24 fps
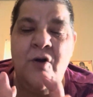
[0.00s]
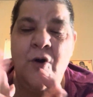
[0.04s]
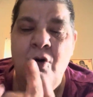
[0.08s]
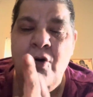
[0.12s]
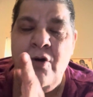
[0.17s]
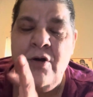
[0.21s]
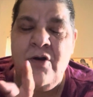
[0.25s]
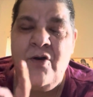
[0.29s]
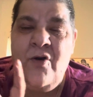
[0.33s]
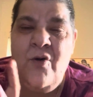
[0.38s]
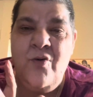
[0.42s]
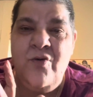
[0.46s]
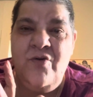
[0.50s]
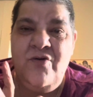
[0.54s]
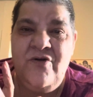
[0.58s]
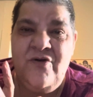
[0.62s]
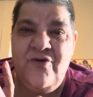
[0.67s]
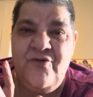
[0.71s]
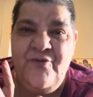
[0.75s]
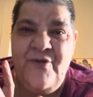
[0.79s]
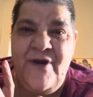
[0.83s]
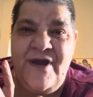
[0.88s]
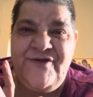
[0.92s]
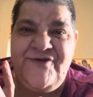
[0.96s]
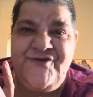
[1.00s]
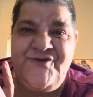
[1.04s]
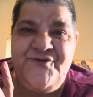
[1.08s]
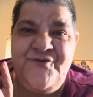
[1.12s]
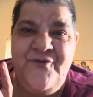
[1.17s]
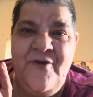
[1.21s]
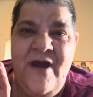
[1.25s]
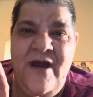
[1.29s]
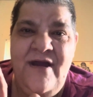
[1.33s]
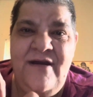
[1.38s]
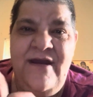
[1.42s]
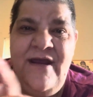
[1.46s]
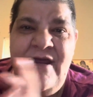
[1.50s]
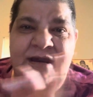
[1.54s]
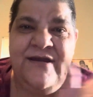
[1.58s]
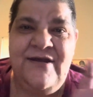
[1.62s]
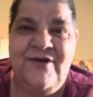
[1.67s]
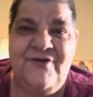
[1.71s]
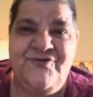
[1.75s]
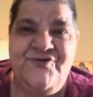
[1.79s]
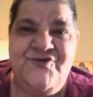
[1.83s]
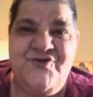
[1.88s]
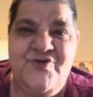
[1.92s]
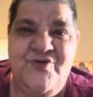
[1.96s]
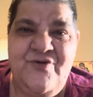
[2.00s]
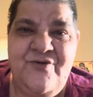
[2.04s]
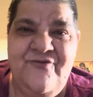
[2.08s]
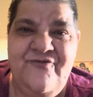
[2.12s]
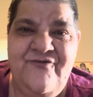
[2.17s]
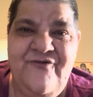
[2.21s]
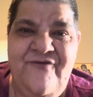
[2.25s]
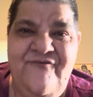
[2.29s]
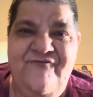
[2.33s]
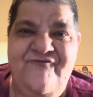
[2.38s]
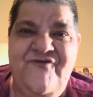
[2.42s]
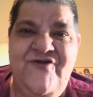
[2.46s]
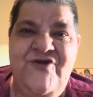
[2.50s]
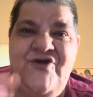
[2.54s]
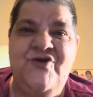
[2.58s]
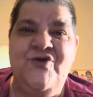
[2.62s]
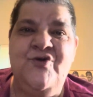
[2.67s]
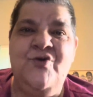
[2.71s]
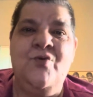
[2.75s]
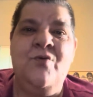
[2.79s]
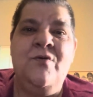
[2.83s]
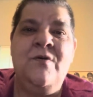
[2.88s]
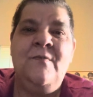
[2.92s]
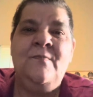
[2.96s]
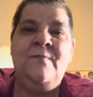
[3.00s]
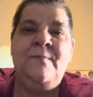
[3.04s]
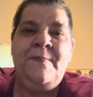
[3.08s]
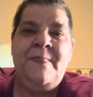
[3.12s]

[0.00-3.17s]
or go to a restaurant and they'll do a review.